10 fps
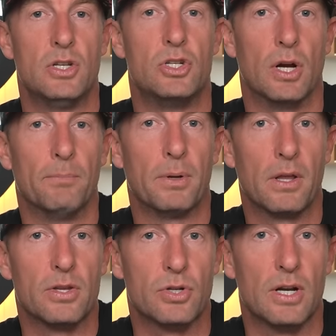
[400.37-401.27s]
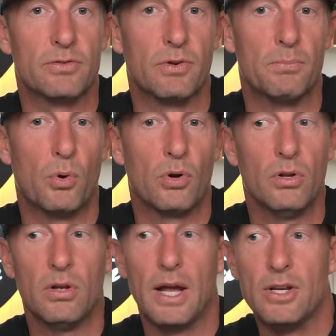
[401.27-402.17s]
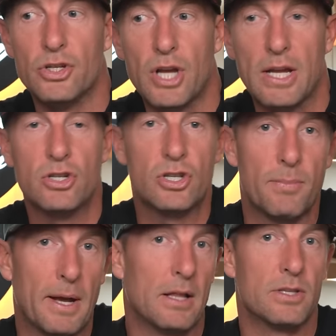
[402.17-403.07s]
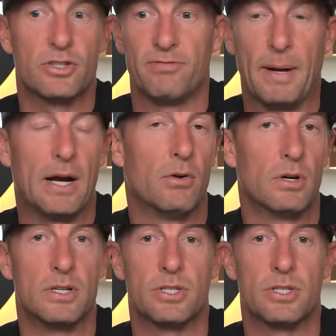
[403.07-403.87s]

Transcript: jump into the transfer portal and change the balance of power